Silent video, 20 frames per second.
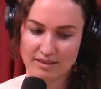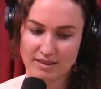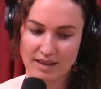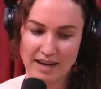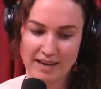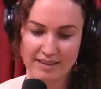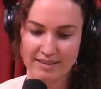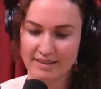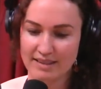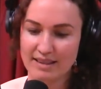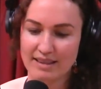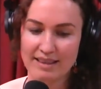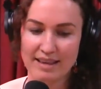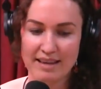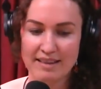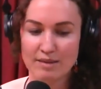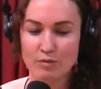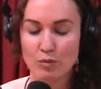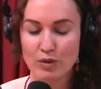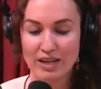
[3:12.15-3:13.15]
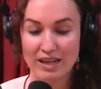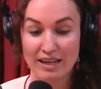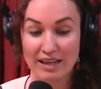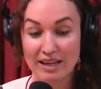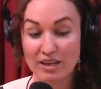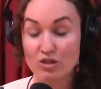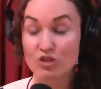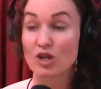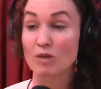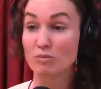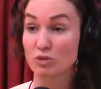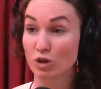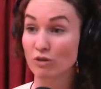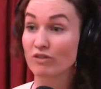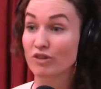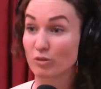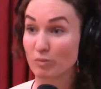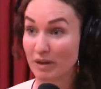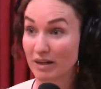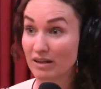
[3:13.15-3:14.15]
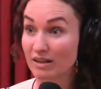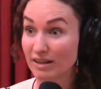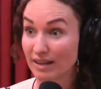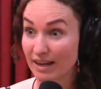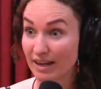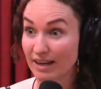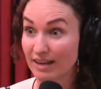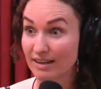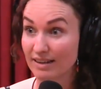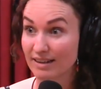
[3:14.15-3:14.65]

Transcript: I see, and then when he jumped over the barricade